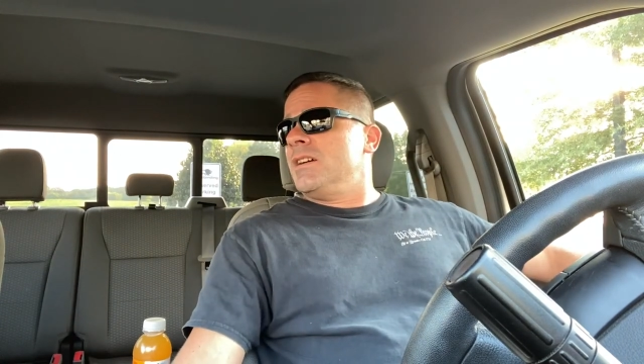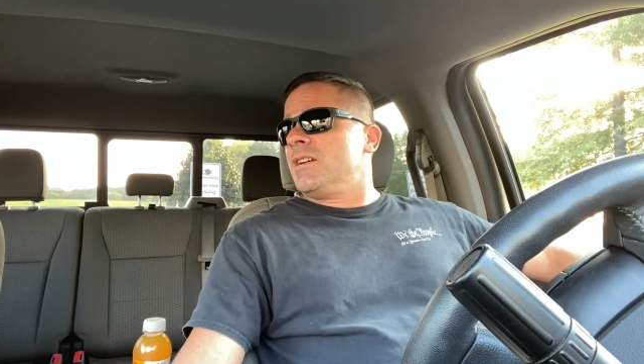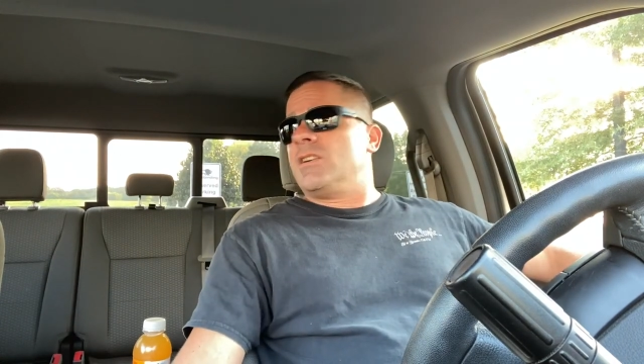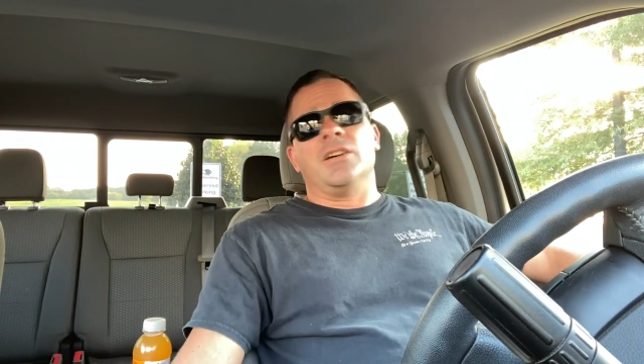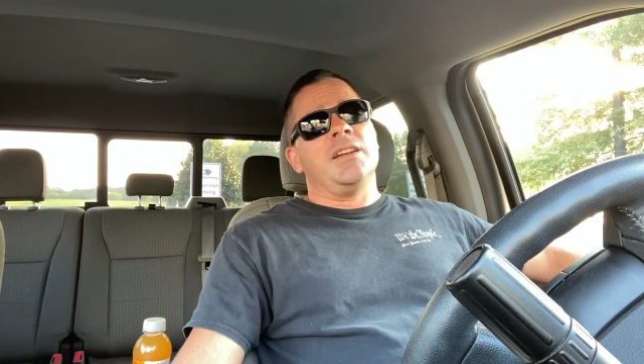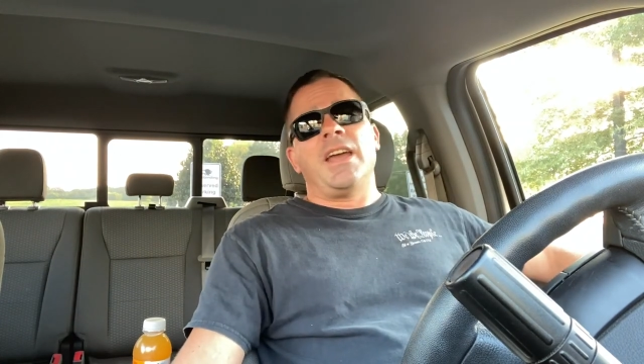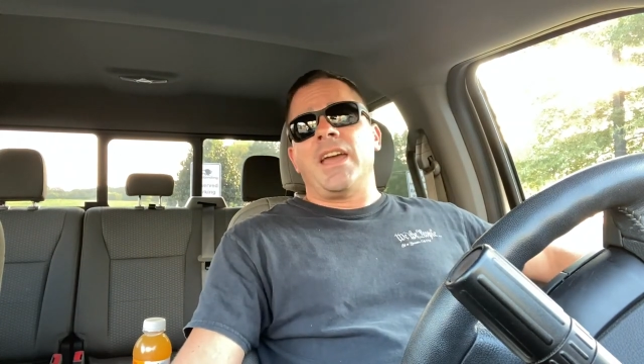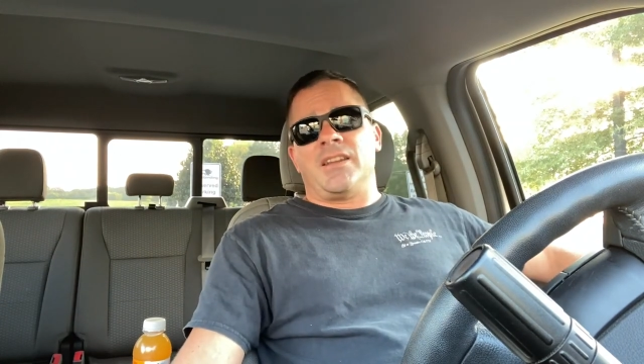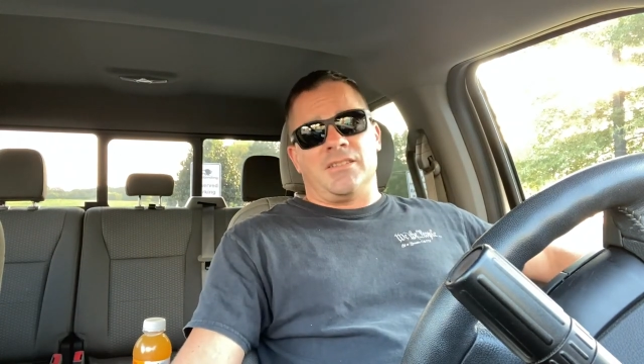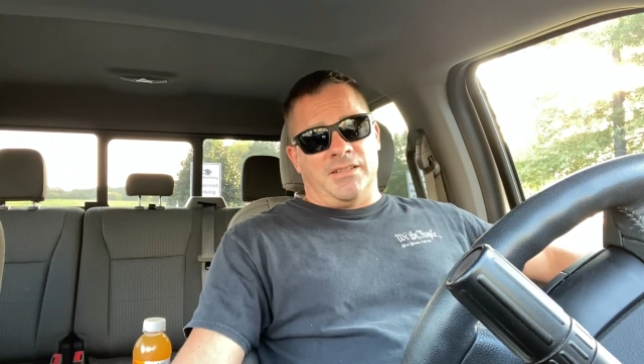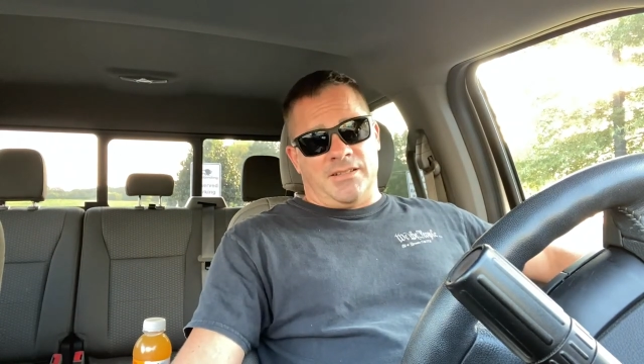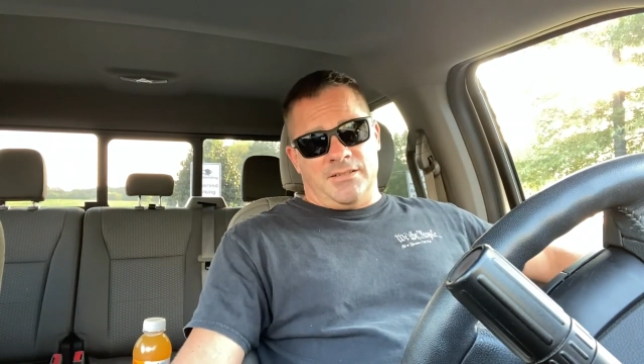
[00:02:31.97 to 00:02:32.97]
couldn't
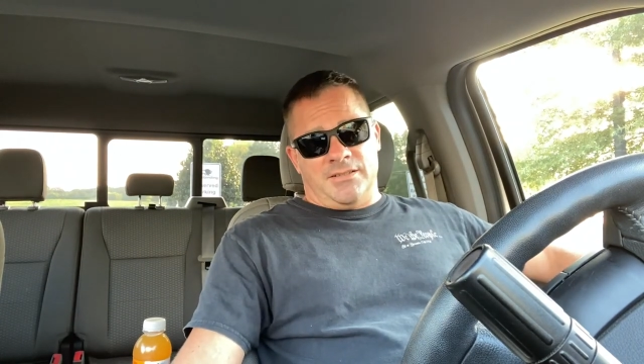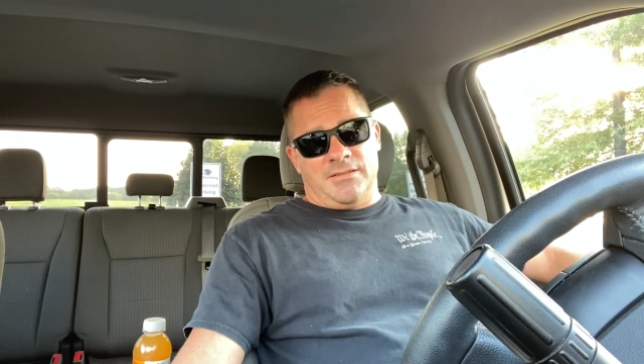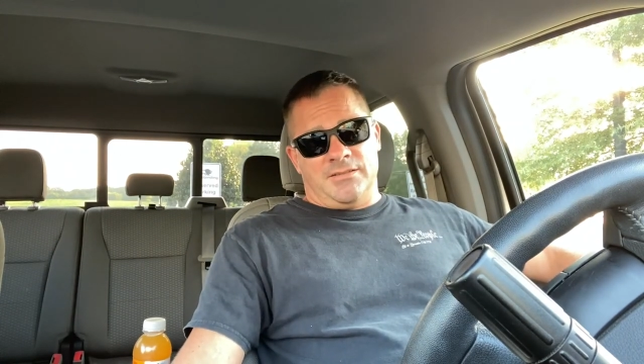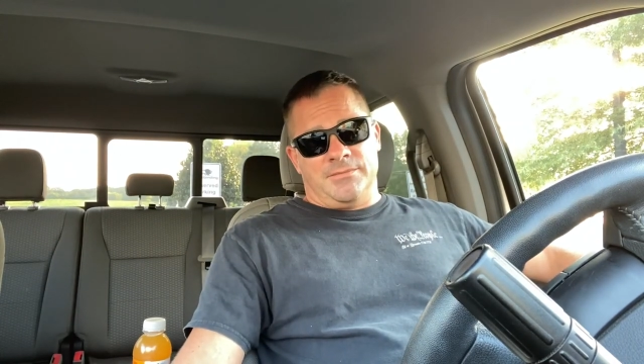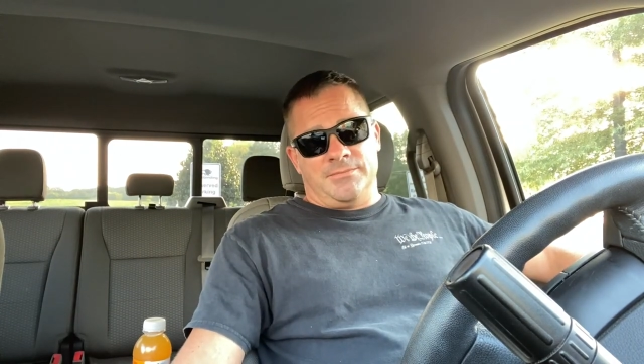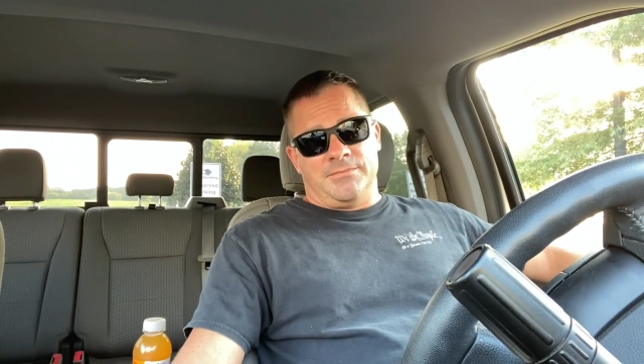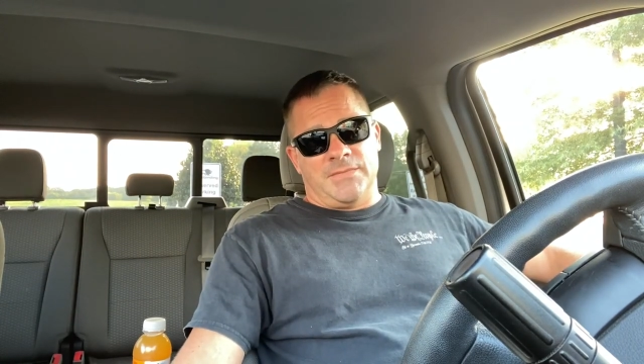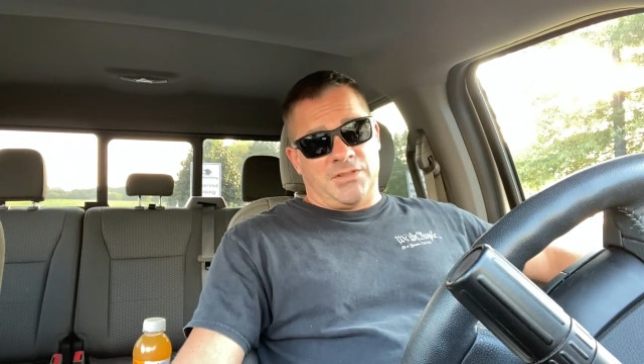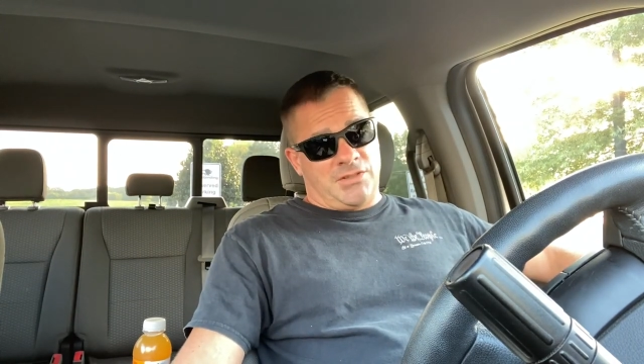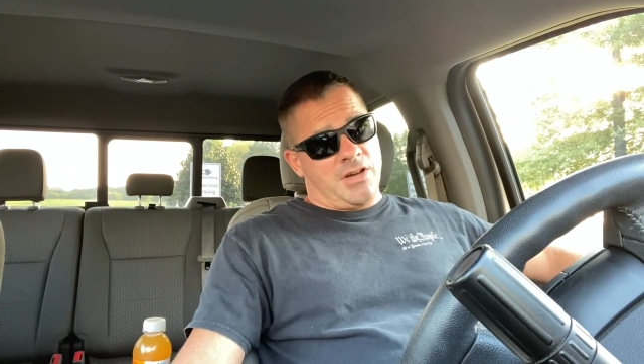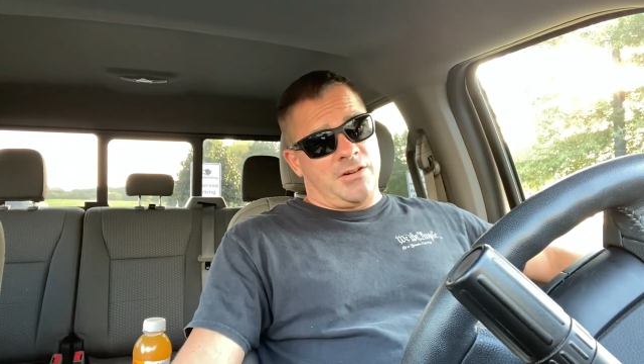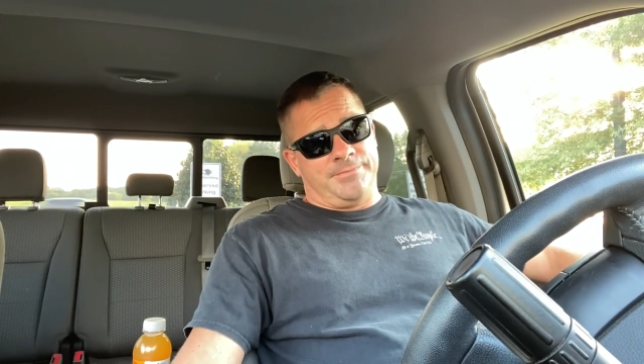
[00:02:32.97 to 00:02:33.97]
handle it.
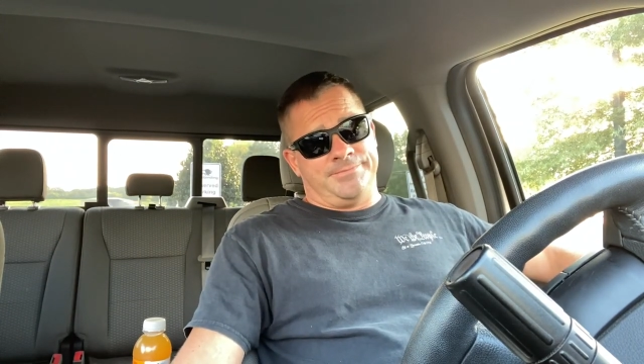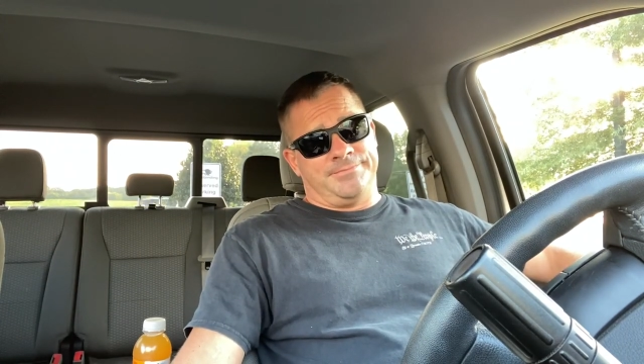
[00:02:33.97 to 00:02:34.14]
So,